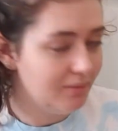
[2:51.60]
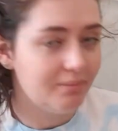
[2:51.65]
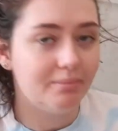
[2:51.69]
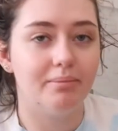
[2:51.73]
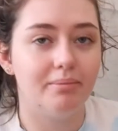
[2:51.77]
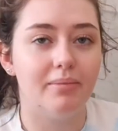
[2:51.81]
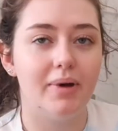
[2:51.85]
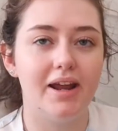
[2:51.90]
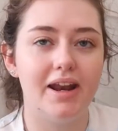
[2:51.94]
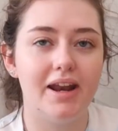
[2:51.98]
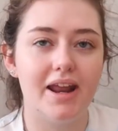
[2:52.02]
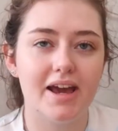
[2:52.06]

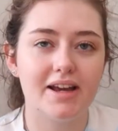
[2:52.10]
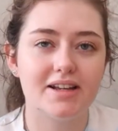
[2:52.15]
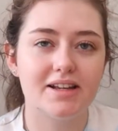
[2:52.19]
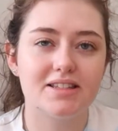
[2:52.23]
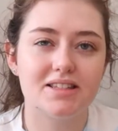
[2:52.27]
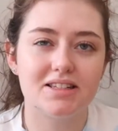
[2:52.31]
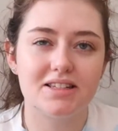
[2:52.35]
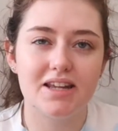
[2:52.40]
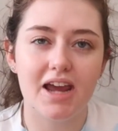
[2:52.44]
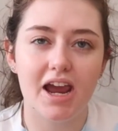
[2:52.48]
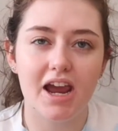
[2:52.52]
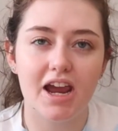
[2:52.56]
My
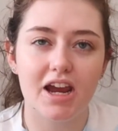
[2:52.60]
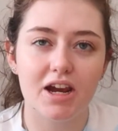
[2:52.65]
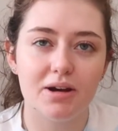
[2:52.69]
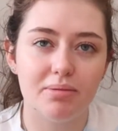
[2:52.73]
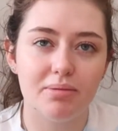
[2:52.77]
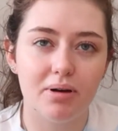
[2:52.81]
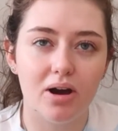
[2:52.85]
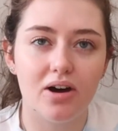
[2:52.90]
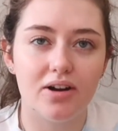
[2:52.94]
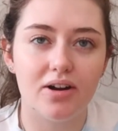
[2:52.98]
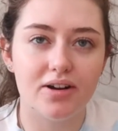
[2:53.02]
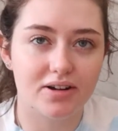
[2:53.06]
next hair
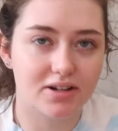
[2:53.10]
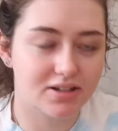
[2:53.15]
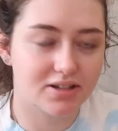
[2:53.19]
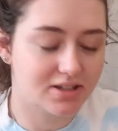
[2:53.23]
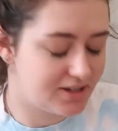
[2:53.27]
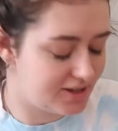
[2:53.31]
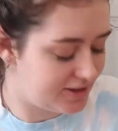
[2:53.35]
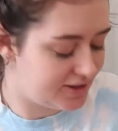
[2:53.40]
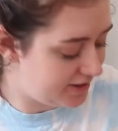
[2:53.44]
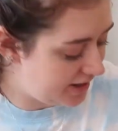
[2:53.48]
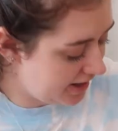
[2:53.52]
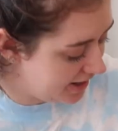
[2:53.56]

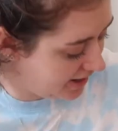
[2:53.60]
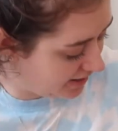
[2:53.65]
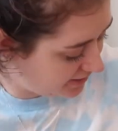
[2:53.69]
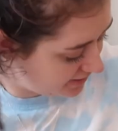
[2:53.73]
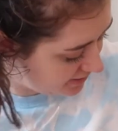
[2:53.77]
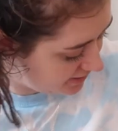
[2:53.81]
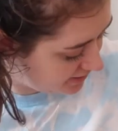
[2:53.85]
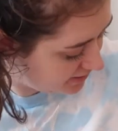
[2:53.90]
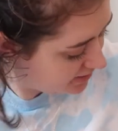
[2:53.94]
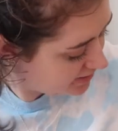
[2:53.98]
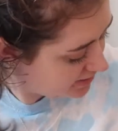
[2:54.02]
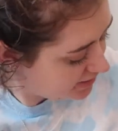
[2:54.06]
product
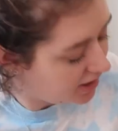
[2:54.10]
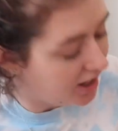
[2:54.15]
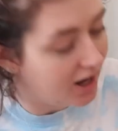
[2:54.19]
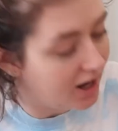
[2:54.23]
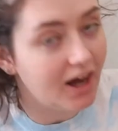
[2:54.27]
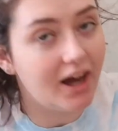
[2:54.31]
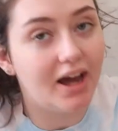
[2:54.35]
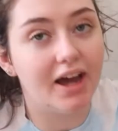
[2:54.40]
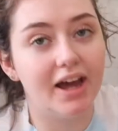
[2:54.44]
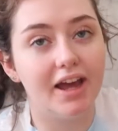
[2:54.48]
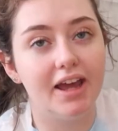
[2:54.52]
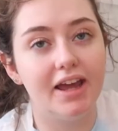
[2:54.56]
that
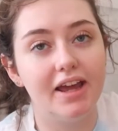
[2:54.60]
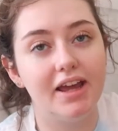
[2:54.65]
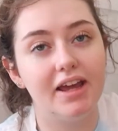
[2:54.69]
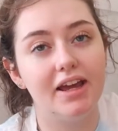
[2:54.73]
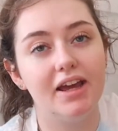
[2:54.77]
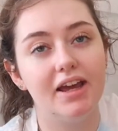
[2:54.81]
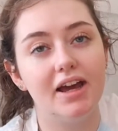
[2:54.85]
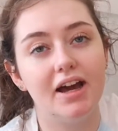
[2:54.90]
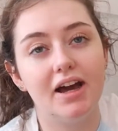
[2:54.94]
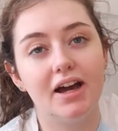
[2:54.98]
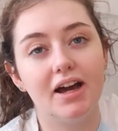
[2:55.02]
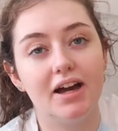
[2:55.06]

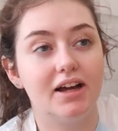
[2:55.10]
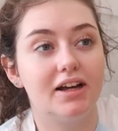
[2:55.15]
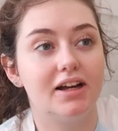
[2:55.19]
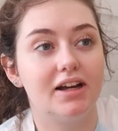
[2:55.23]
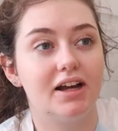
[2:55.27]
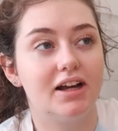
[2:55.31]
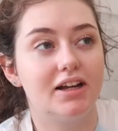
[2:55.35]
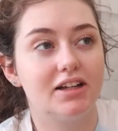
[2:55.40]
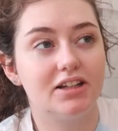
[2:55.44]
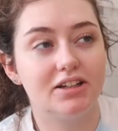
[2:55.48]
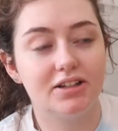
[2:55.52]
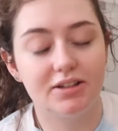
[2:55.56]
I
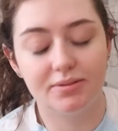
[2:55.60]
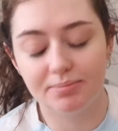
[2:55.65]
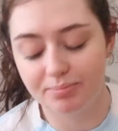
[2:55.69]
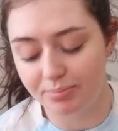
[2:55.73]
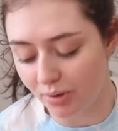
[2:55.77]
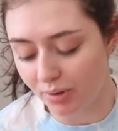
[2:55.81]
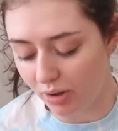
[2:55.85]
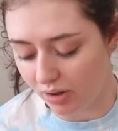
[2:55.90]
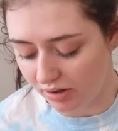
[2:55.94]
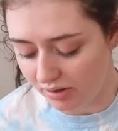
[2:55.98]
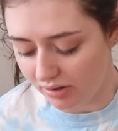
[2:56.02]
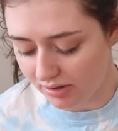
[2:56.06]

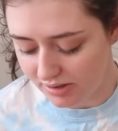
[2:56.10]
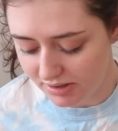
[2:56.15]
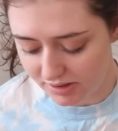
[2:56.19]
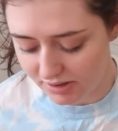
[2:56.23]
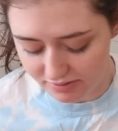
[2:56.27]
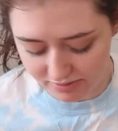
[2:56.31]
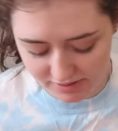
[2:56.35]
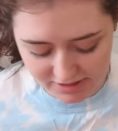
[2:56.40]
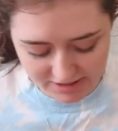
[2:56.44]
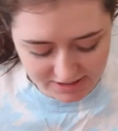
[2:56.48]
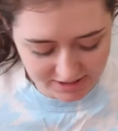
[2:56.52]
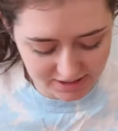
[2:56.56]

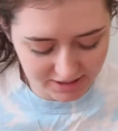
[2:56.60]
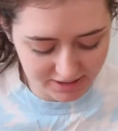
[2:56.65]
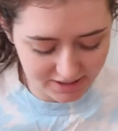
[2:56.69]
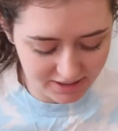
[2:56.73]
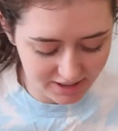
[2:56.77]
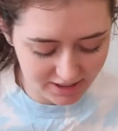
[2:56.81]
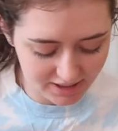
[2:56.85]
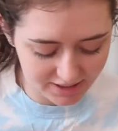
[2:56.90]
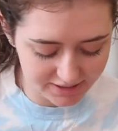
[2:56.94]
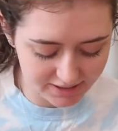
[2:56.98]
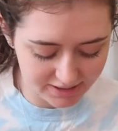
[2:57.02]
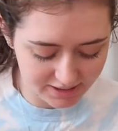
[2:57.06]
bought
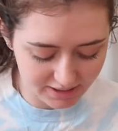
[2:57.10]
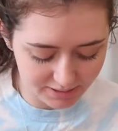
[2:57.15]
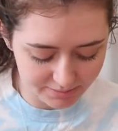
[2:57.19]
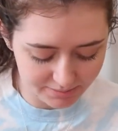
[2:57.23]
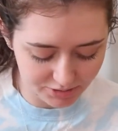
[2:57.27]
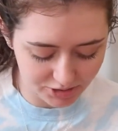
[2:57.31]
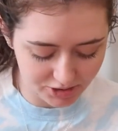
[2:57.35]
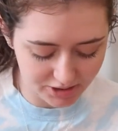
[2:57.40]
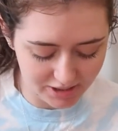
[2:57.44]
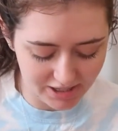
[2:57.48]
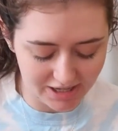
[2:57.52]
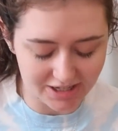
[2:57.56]
recently, I think I
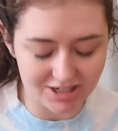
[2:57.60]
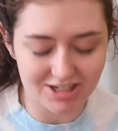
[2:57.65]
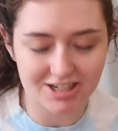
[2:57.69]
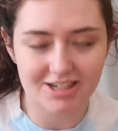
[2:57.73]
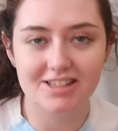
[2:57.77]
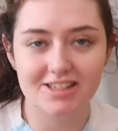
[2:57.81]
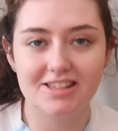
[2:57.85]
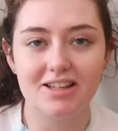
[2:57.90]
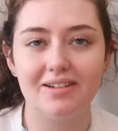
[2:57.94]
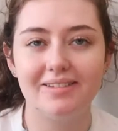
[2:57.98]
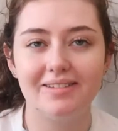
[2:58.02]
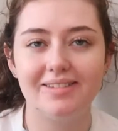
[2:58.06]
bought it
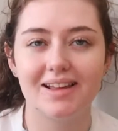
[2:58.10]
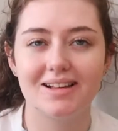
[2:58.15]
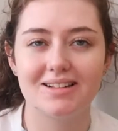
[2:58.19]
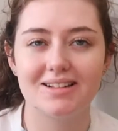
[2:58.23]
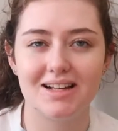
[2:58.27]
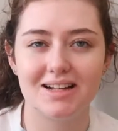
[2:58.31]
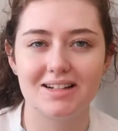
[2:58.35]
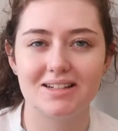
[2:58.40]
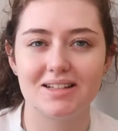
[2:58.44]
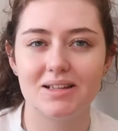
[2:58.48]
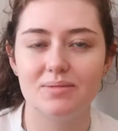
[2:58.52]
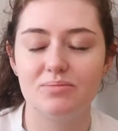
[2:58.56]
actually on the
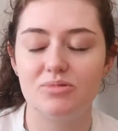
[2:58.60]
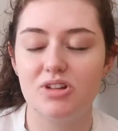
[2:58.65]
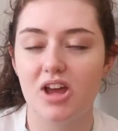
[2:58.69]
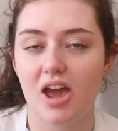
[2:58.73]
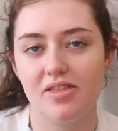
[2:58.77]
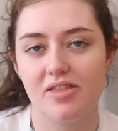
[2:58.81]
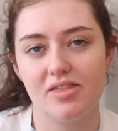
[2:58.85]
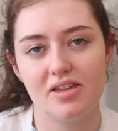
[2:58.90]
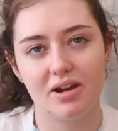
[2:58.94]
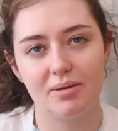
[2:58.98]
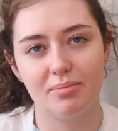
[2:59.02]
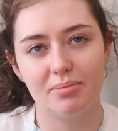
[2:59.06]
exact same
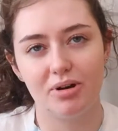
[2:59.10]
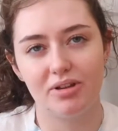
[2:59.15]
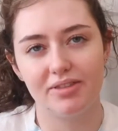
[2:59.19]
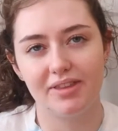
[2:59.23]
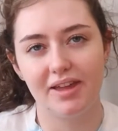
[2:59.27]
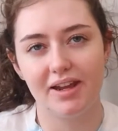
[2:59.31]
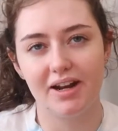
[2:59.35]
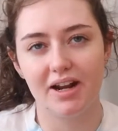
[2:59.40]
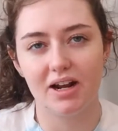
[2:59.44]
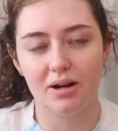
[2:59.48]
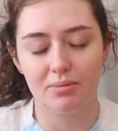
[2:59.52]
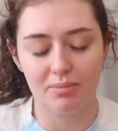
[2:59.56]
day that I bought
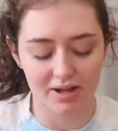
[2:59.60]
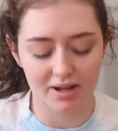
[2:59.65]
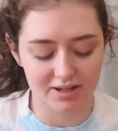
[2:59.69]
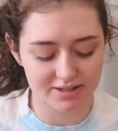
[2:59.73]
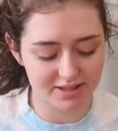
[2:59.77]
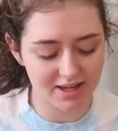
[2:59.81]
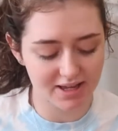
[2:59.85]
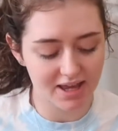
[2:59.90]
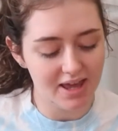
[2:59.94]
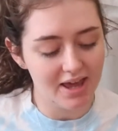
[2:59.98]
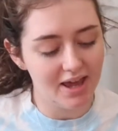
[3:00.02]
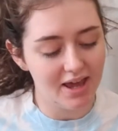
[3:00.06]
that hair
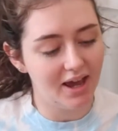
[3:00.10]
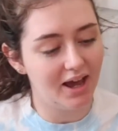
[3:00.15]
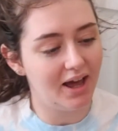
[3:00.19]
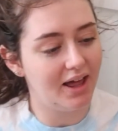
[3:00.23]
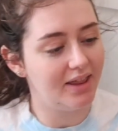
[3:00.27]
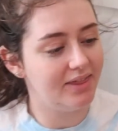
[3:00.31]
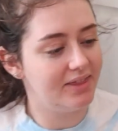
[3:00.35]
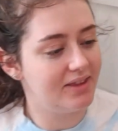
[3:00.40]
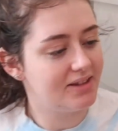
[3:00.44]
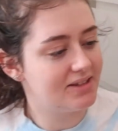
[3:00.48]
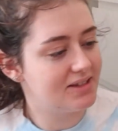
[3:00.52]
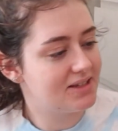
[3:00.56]
mask,
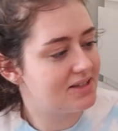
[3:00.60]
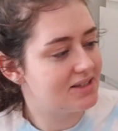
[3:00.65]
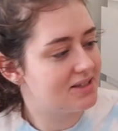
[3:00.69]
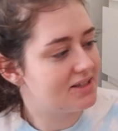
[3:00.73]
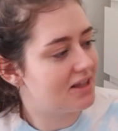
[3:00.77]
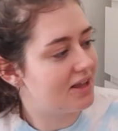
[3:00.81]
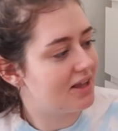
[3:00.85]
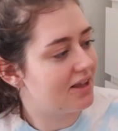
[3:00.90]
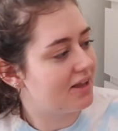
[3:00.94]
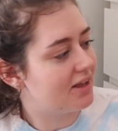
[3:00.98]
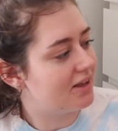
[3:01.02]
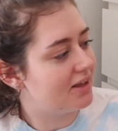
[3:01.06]
and this is
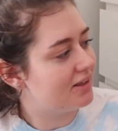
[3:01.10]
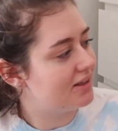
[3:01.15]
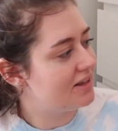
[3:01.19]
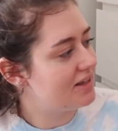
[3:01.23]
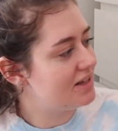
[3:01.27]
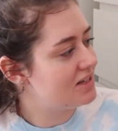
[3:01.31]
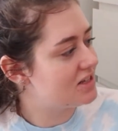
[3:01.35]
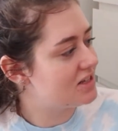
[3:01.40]
the Lee